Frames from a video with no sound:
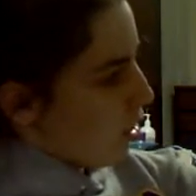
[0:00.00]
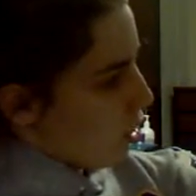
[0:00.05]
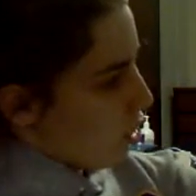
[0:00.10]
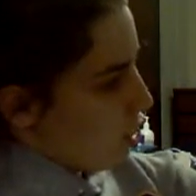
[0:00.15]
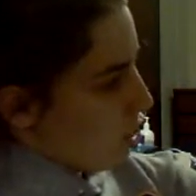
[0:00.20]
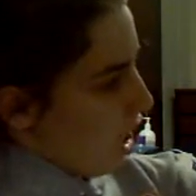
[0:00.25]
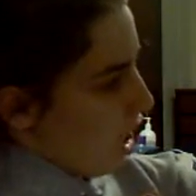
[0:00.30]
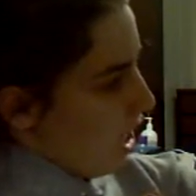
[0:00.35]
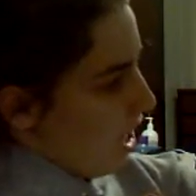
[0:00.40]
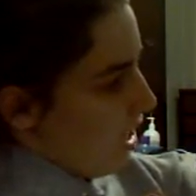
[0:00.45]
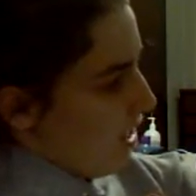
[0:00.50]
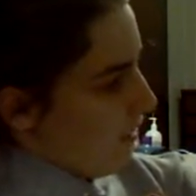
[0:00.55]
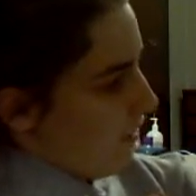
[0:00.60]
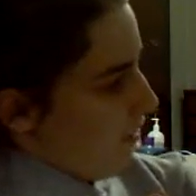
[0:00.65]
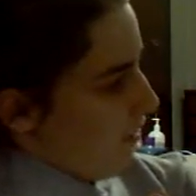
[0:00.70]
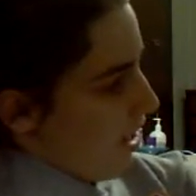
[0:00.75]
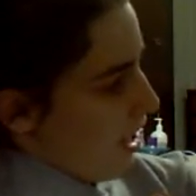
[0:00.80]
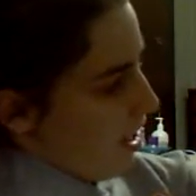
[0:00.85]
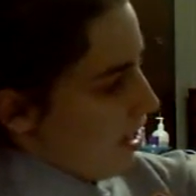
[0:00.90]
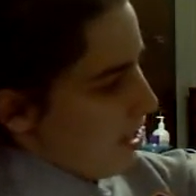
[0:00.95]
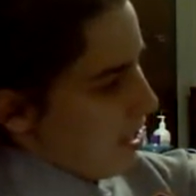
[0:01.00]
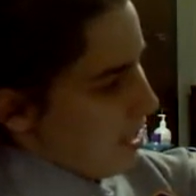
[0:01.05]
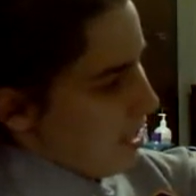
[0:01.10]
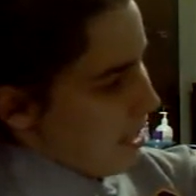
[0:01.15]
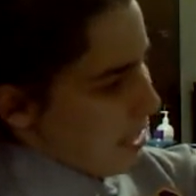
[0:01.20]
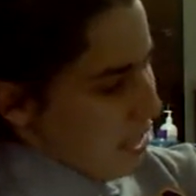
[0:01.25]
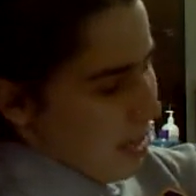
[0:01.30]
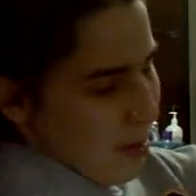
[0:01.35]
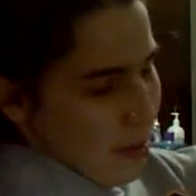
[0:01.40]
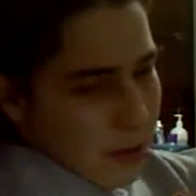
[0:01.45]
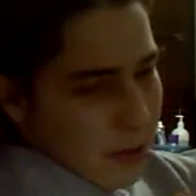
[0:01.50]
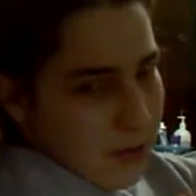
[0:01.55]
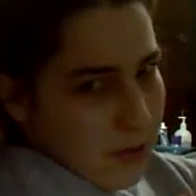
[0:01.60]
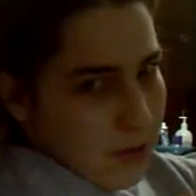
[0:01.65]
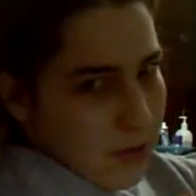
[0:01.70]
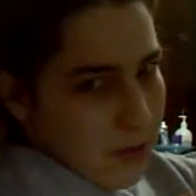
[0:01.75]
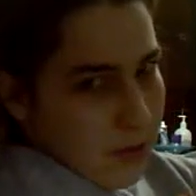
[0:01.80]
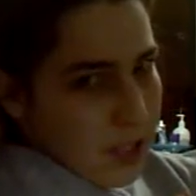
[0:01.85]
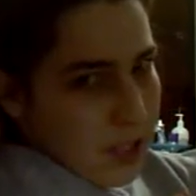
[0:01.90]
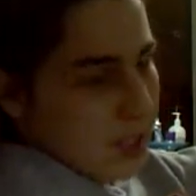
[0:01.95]
Jane fell asleep.
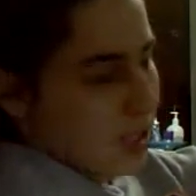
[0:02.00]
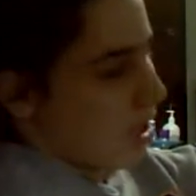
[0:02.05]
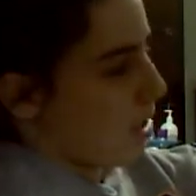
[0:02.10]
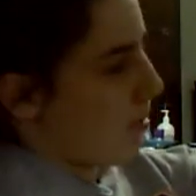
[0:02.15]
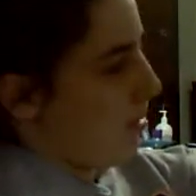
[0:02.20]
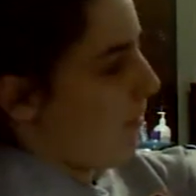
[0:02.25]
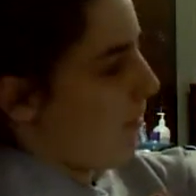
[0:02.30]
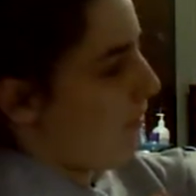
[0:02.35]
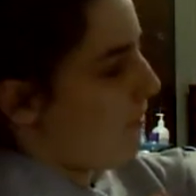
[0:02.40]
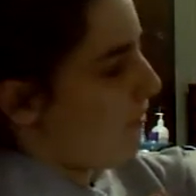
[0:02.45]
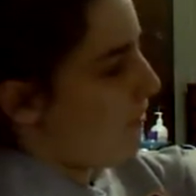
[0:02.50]
It's going to be